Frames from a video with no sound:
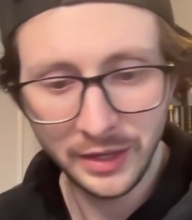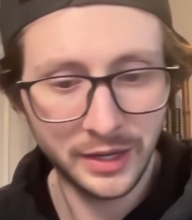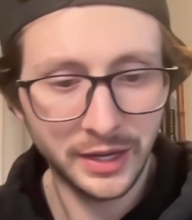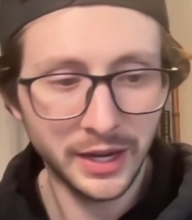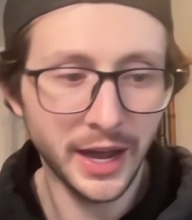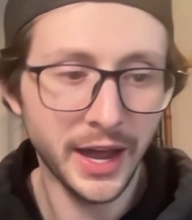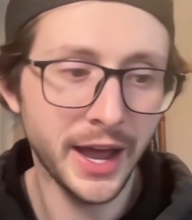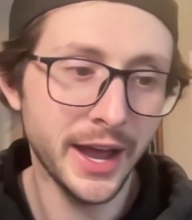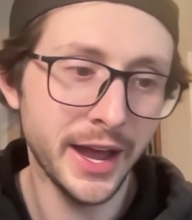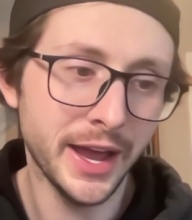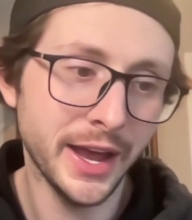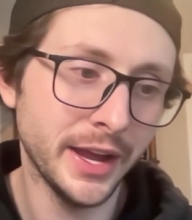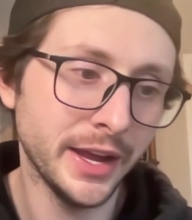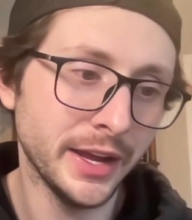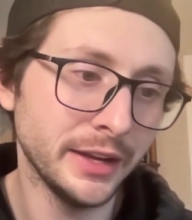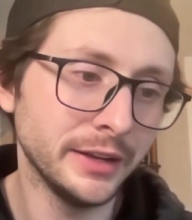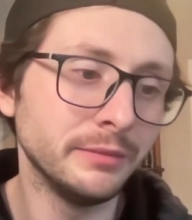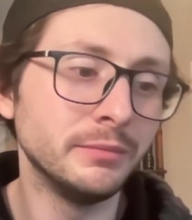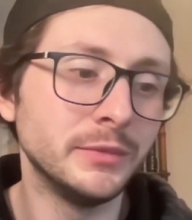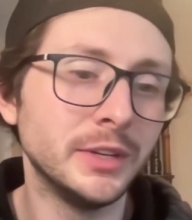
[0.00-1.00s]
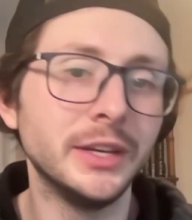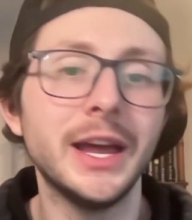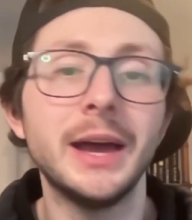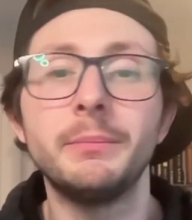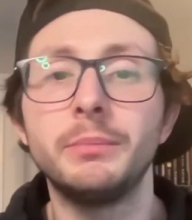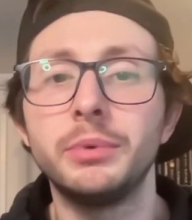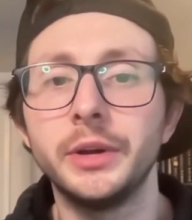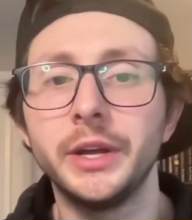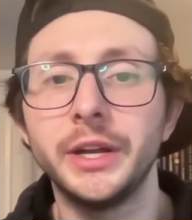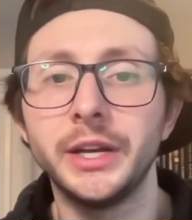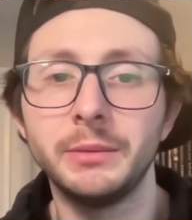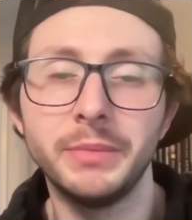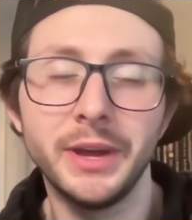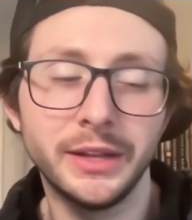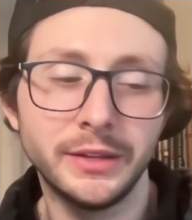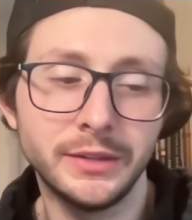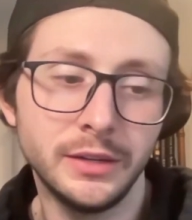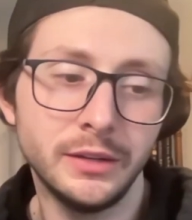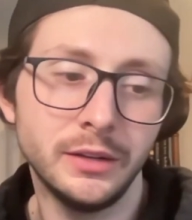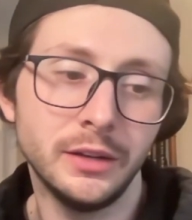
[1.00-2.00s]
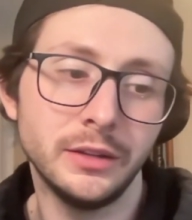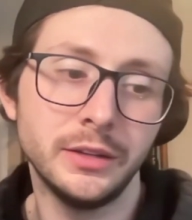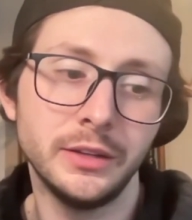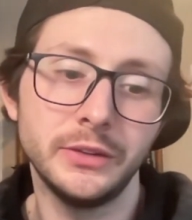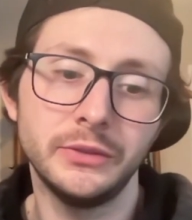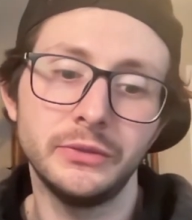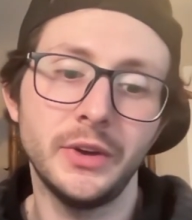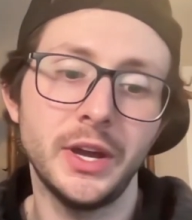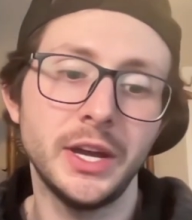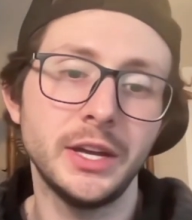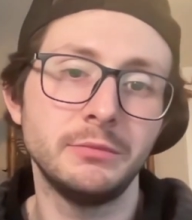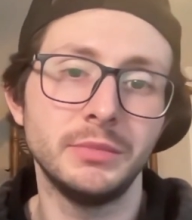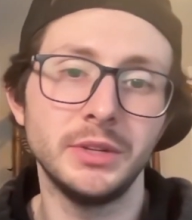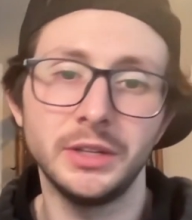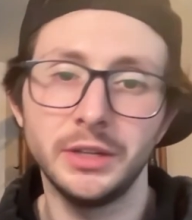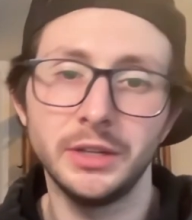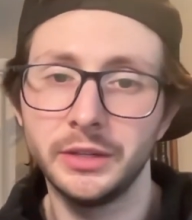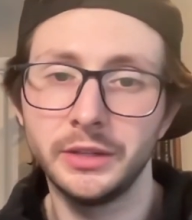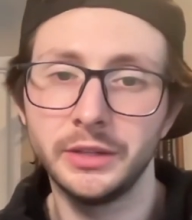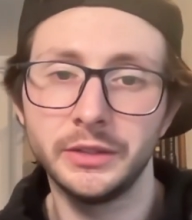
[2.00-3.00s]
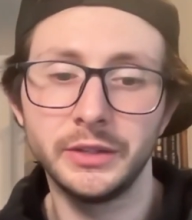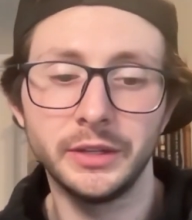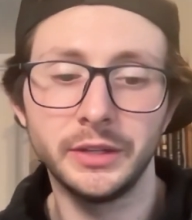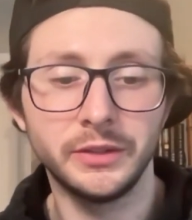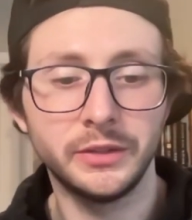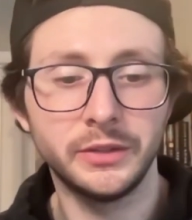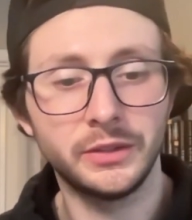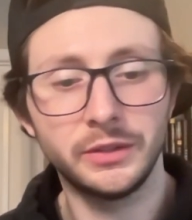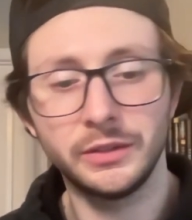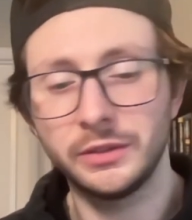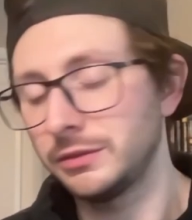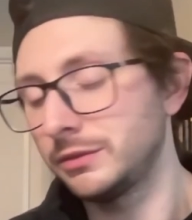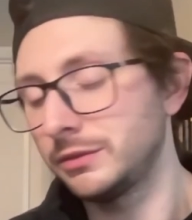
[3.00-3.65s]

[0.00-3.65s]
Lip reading: I did not put any bets in on this fight because it